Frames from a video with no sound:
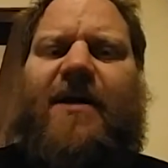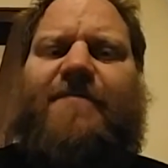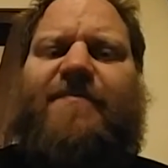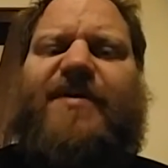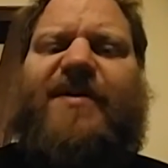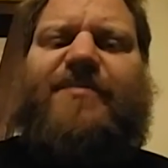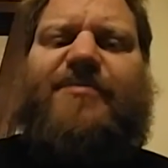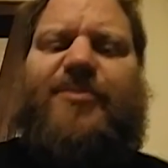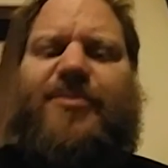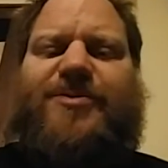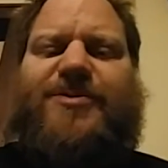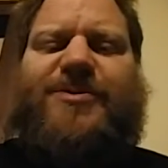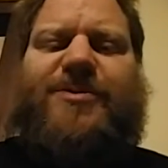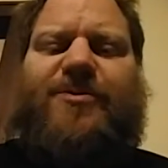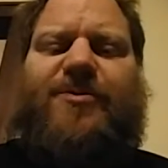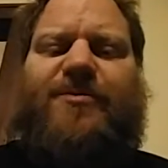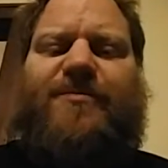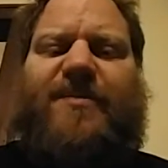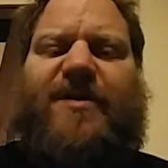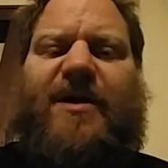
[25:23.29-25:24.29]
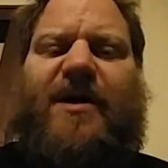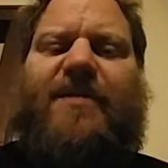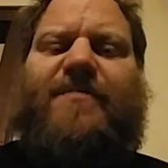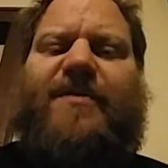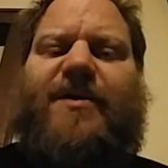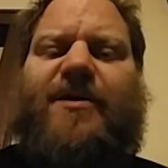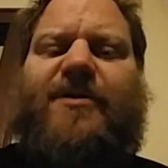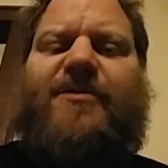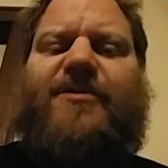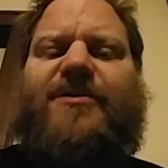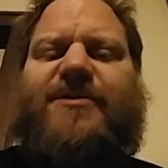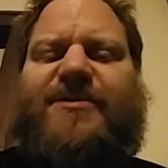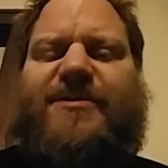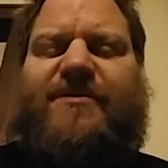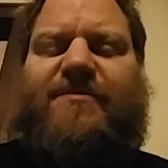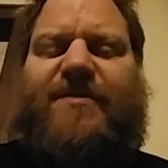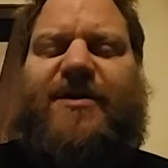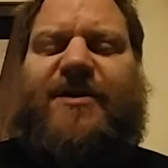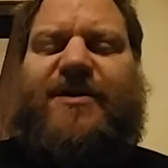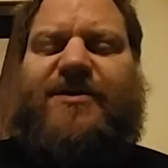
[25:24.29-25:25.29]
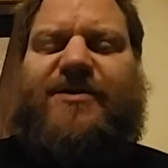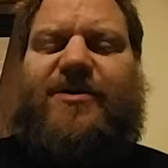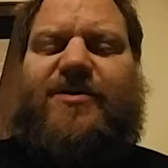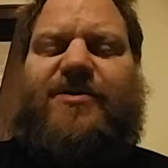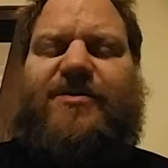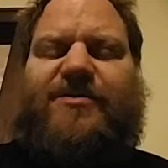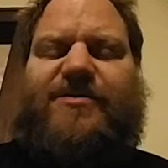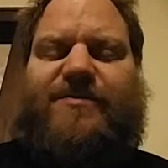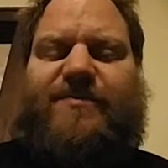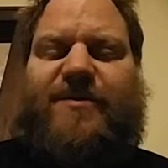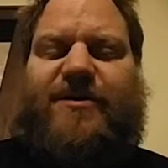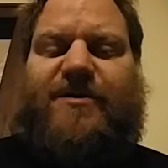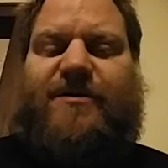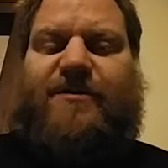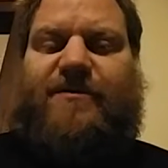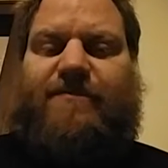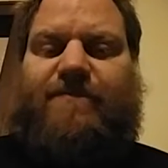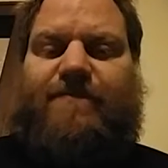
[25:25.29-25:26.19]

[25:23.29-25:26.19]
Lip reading: People's told me, I'm hearing somebody talk to me.